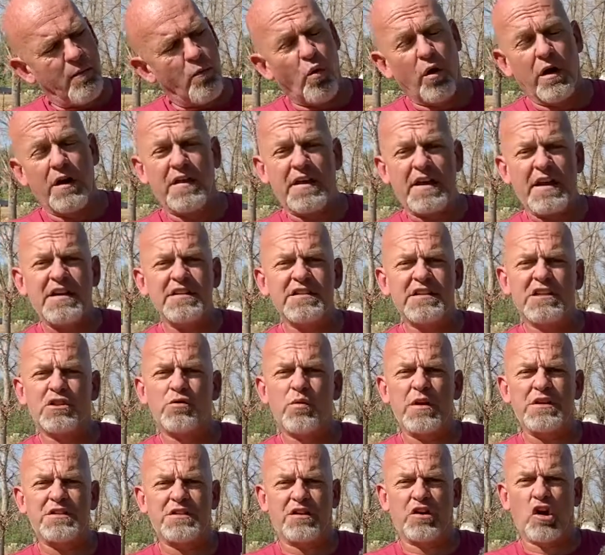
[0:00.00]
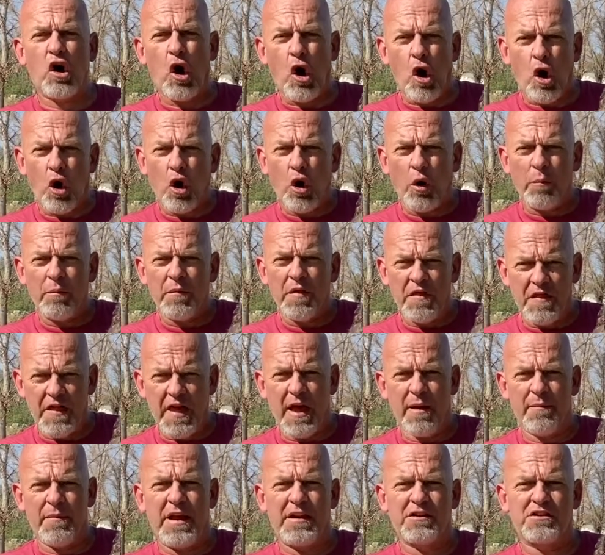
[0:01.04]
of the easiest ways to calm
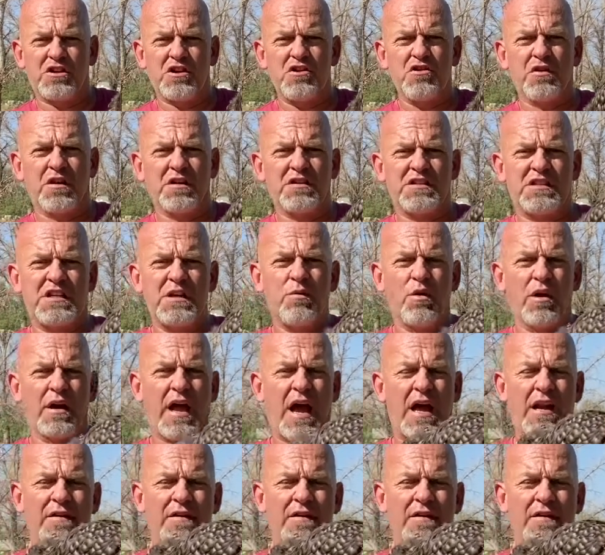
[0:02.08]
them, and so you can see what kind of a